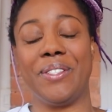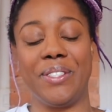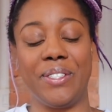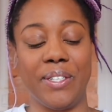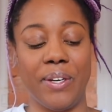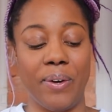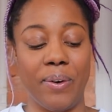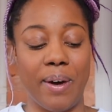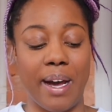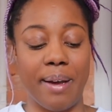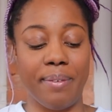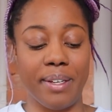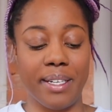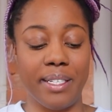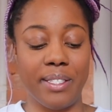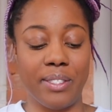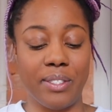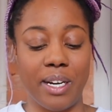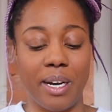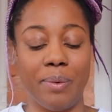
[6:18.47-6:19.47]
So I'm going
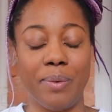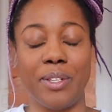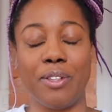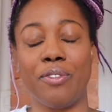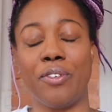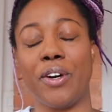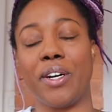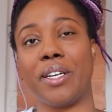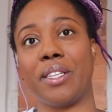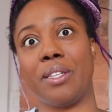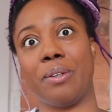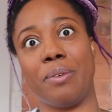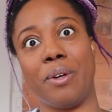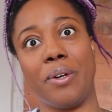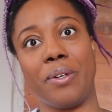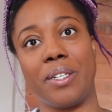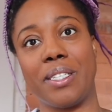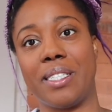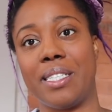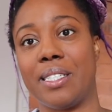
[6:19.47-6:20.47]
to start with fork in the
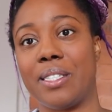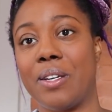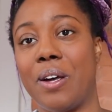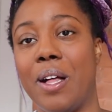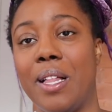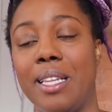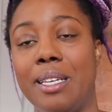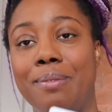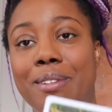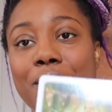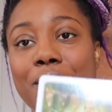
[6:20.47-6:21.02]
road because it's calling